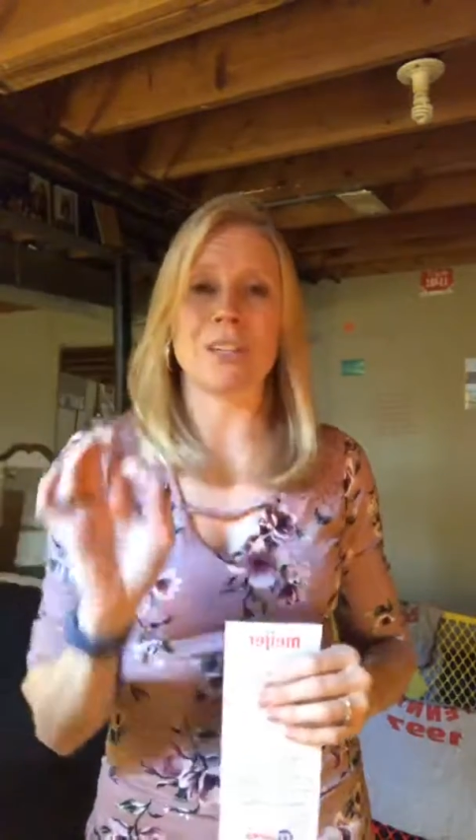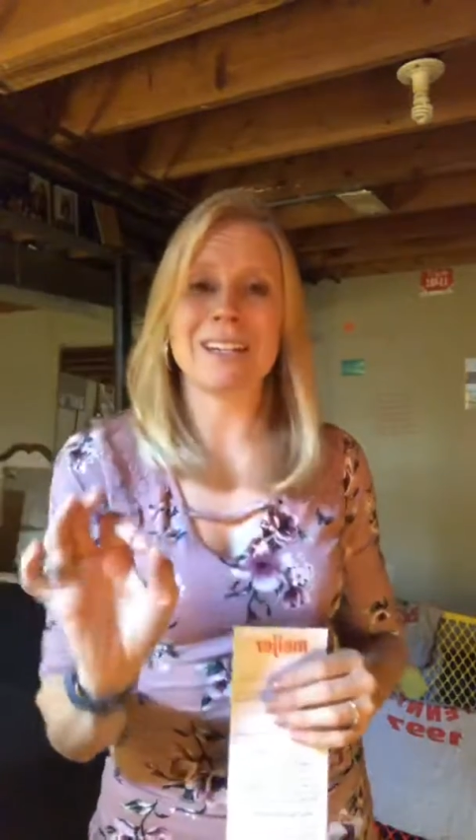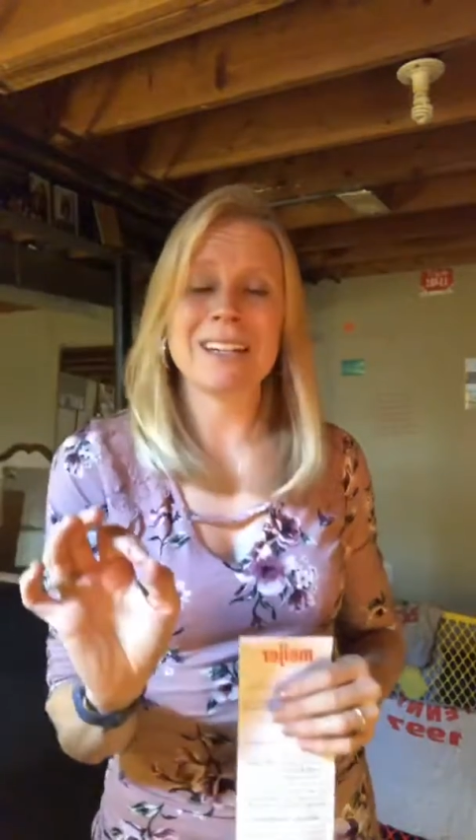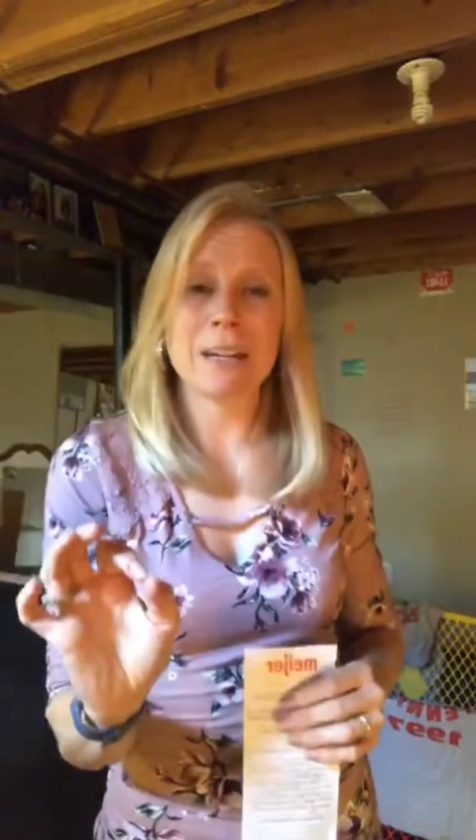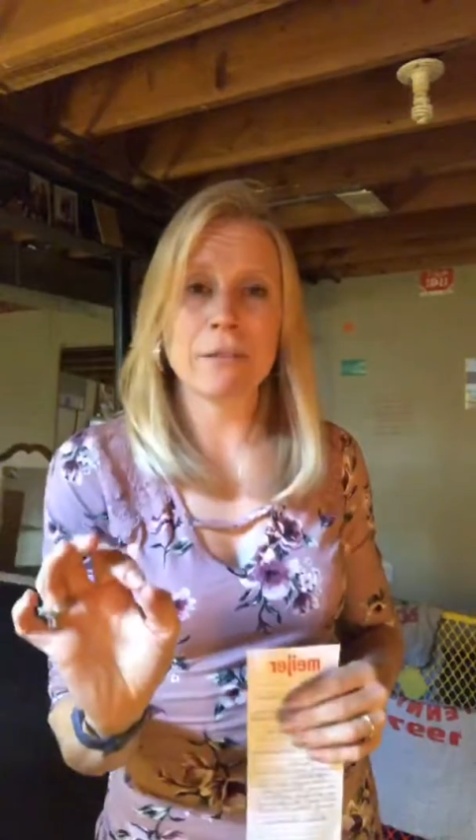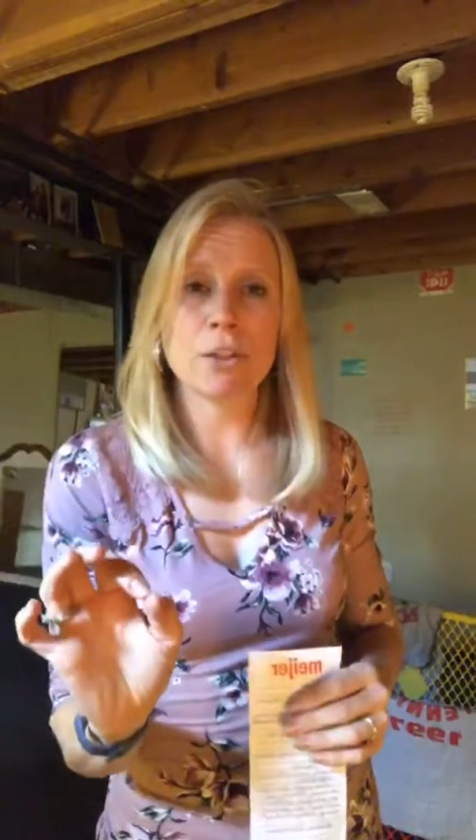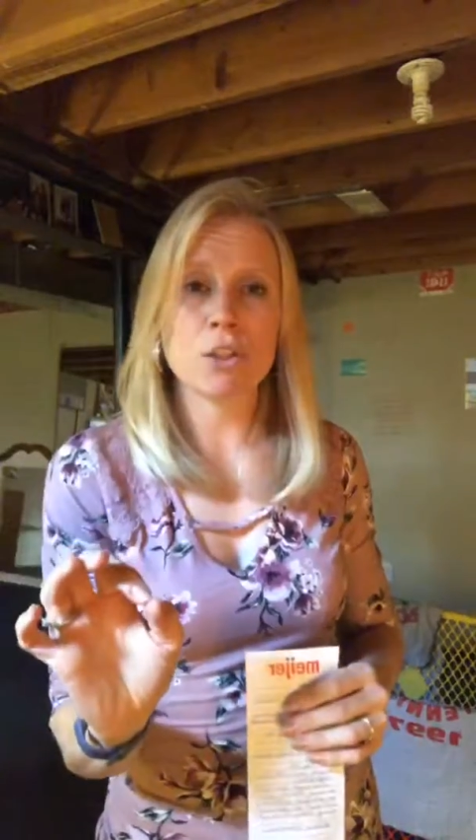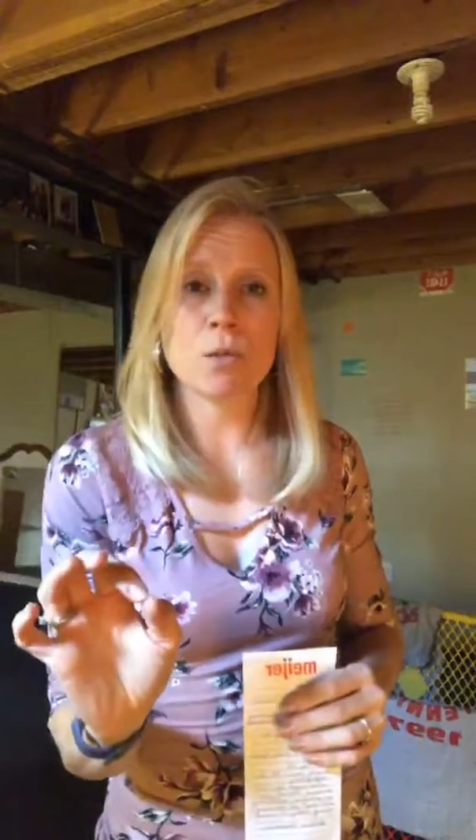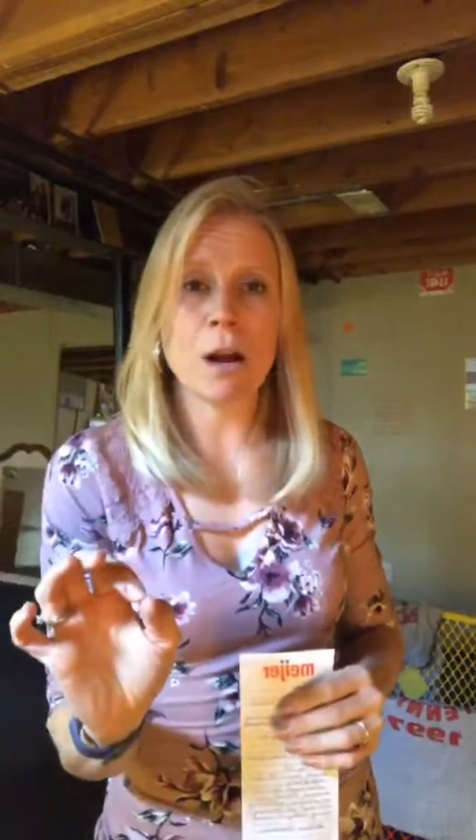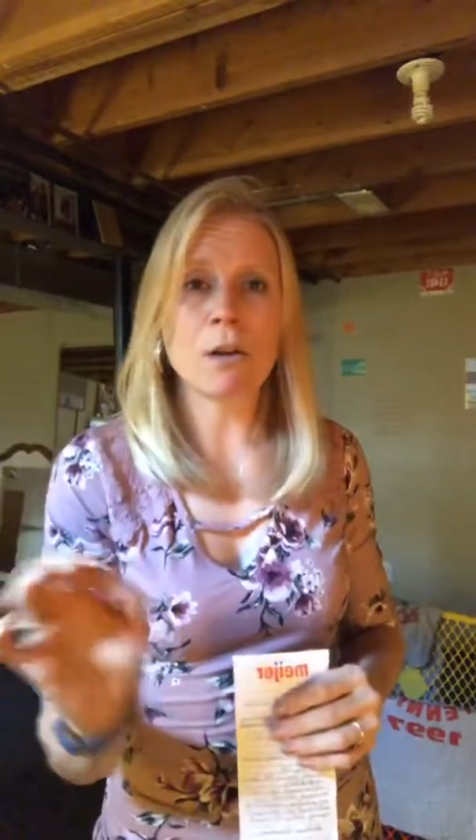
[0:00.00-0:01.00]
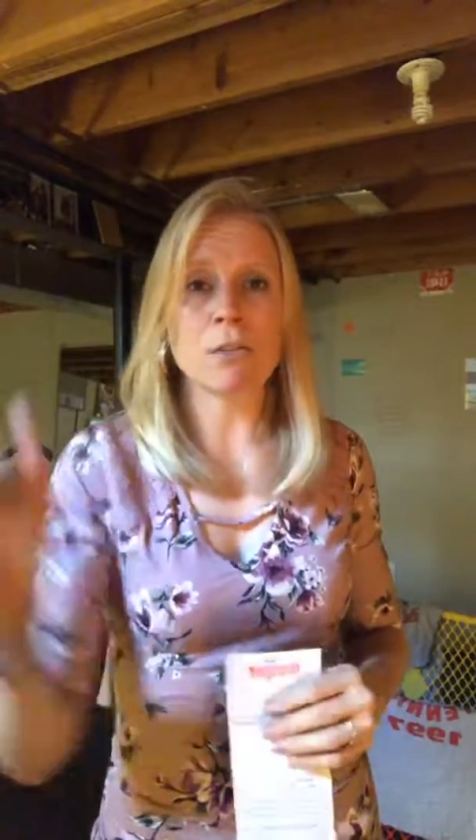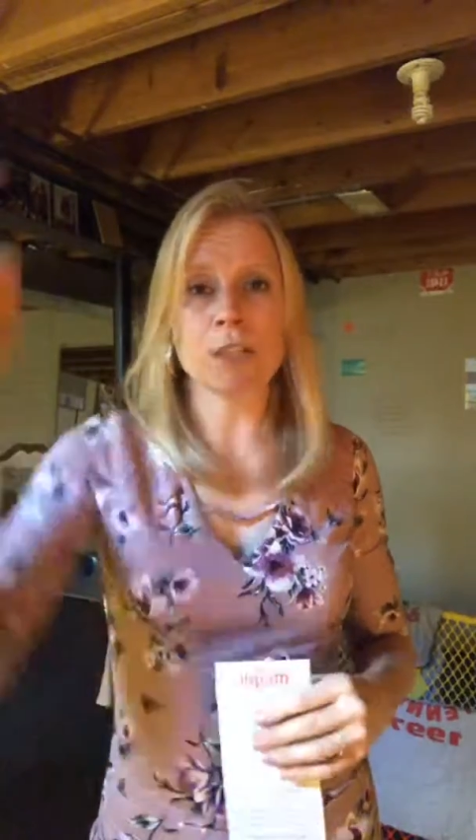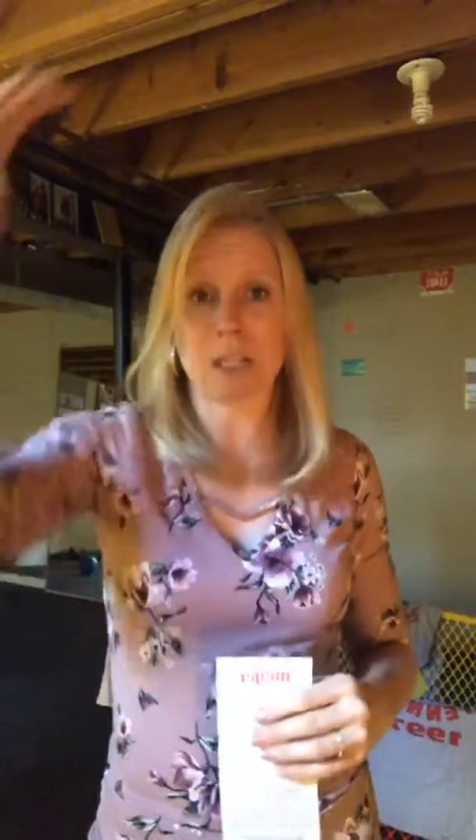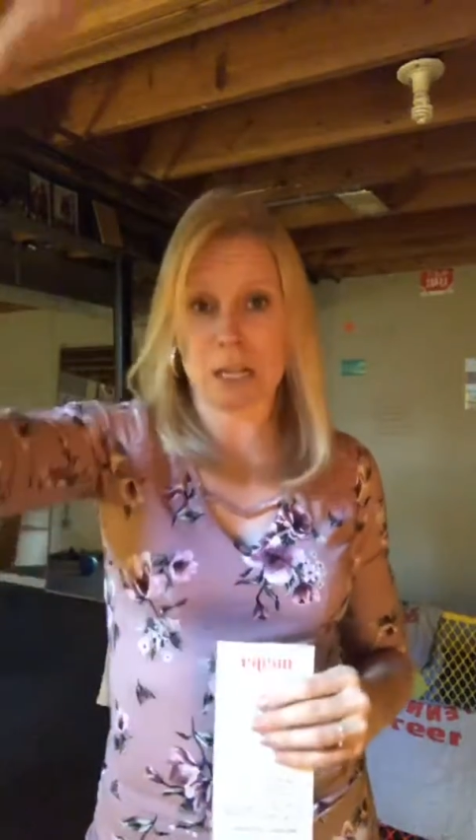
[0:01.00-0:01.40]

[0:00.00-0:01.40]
eating every 2 hours and